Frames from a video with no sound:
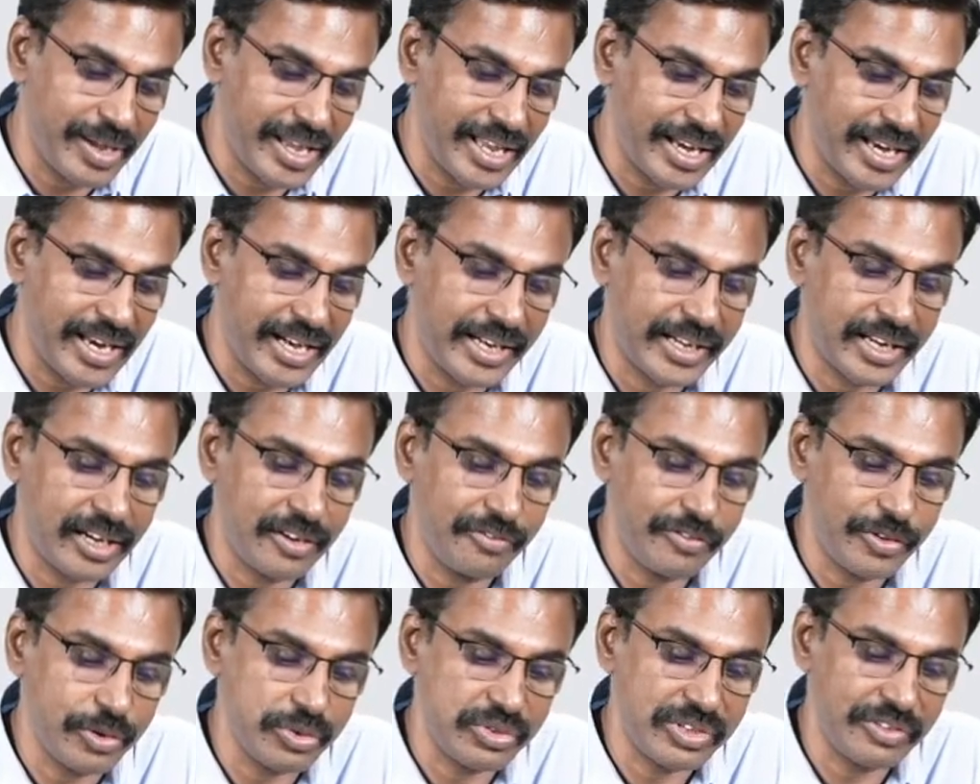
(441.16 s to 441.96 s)
bilateral
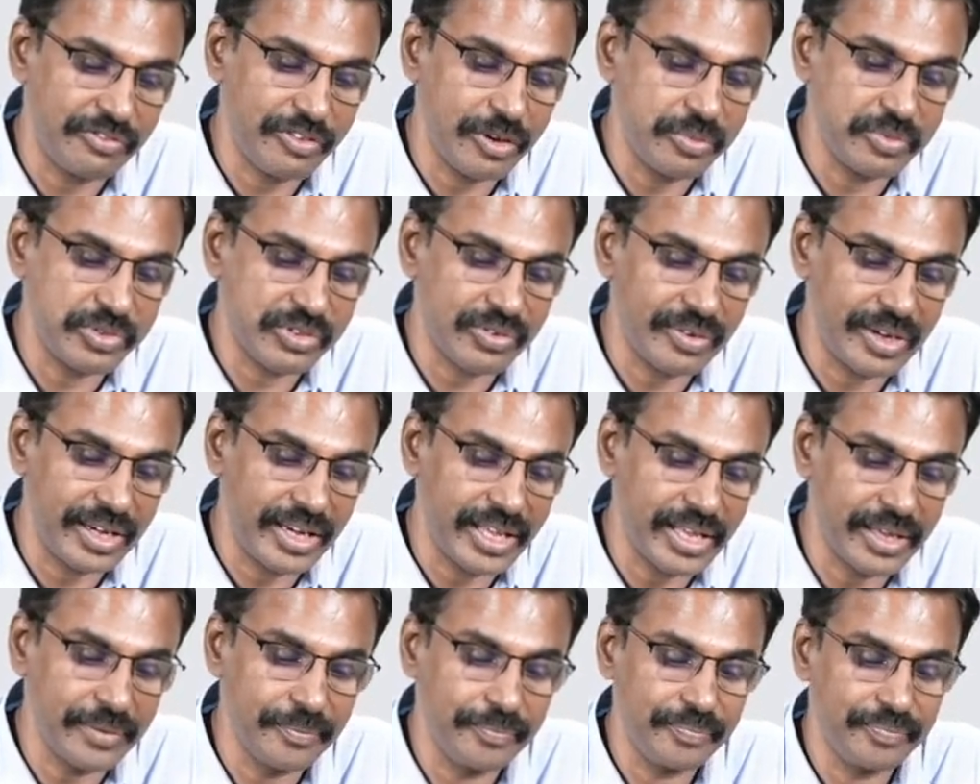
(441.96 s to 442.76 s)
fusiform
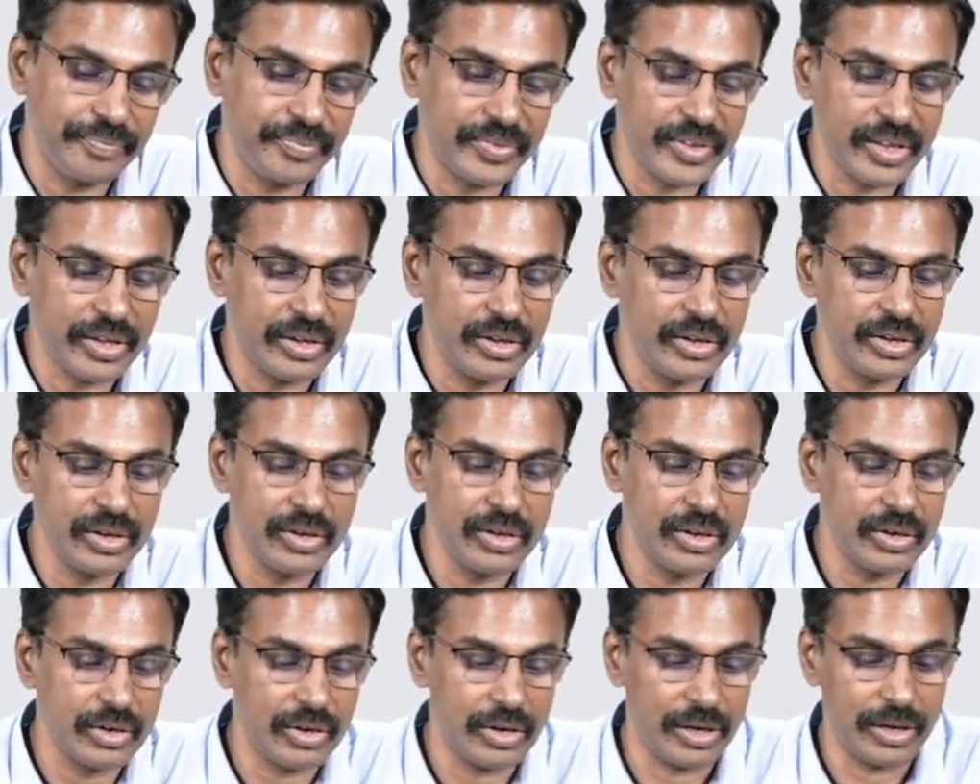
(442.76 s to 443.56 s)
swelling,
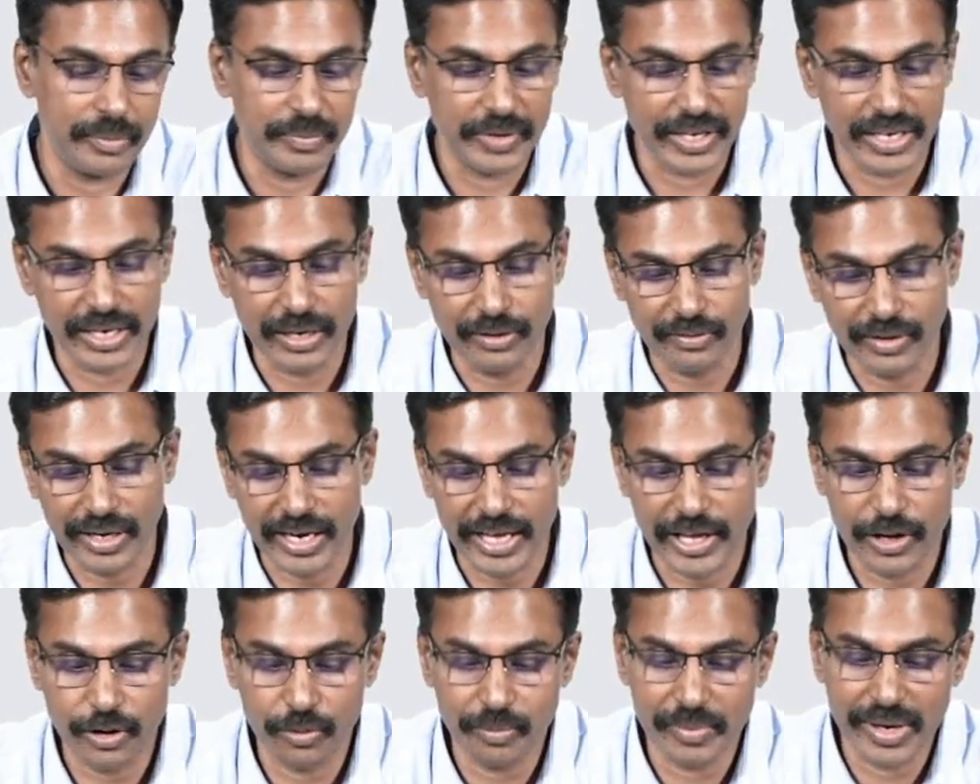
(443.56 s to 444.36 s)
optic nerve
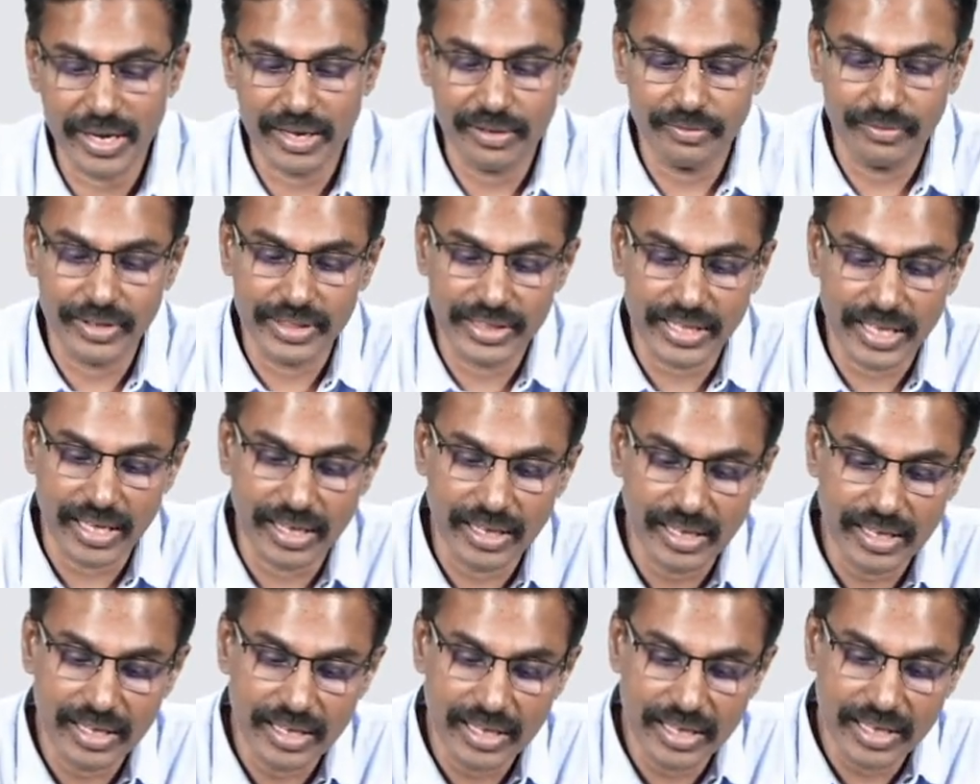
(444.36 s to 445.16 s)
glioma with
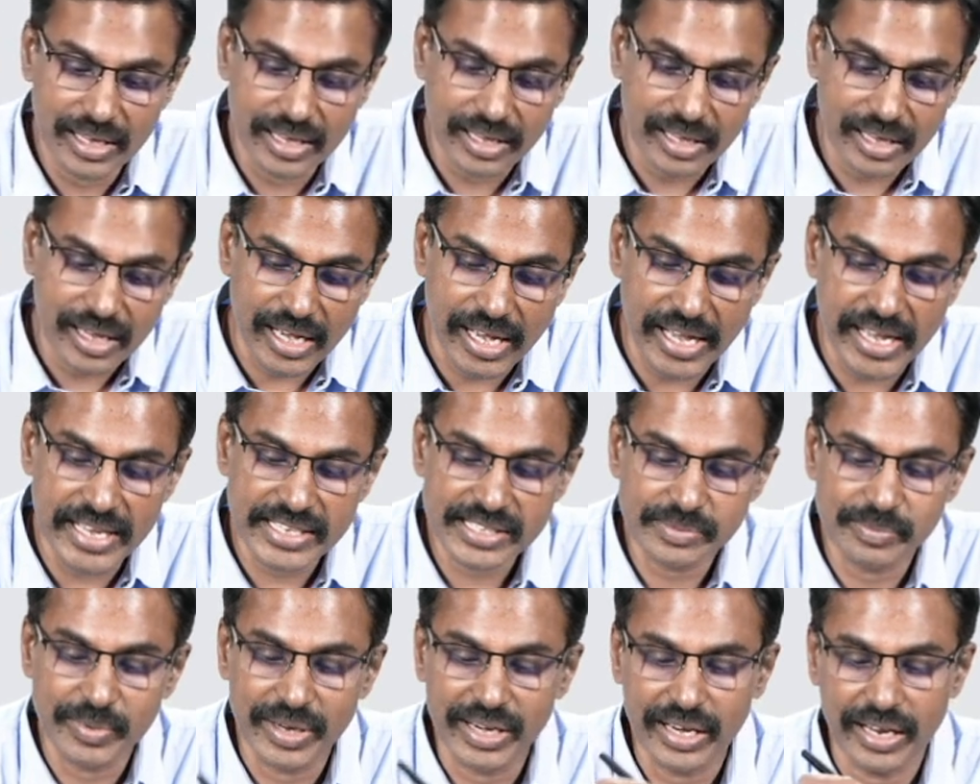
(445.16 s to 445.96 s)
a
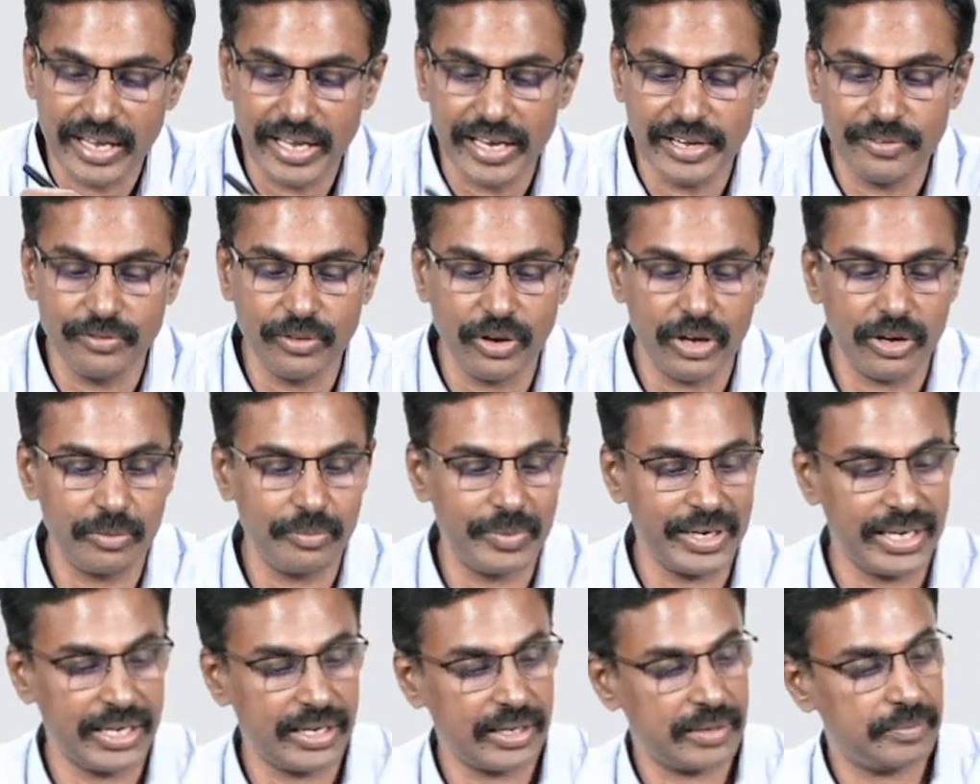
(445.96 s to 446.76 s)
chiasmal
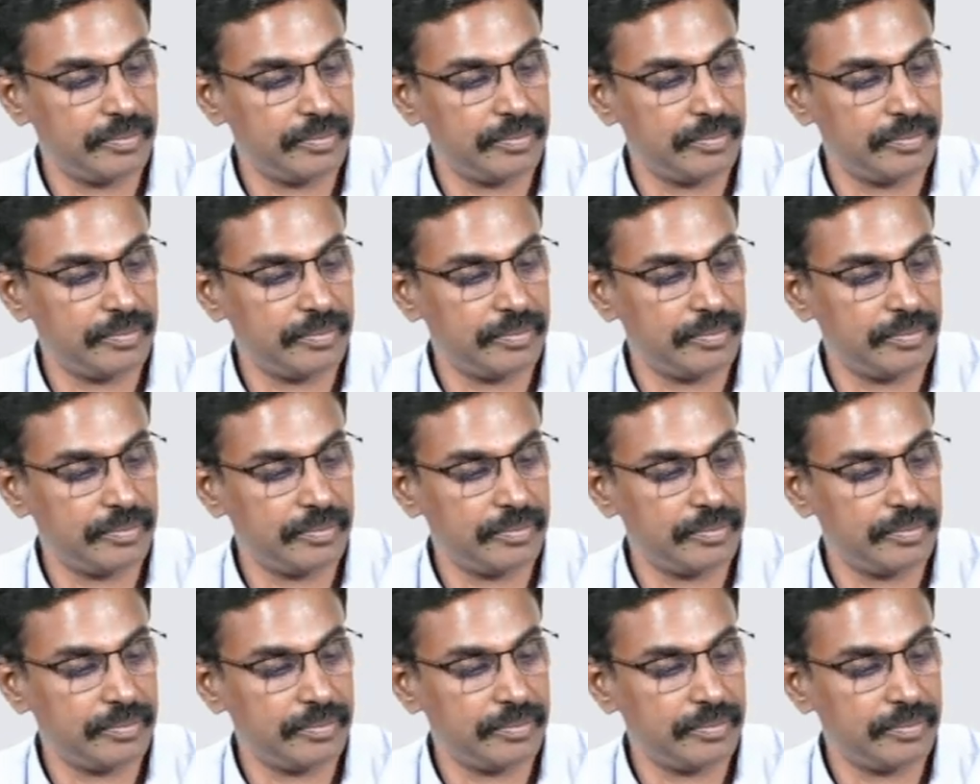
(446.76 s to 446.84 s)
involvement.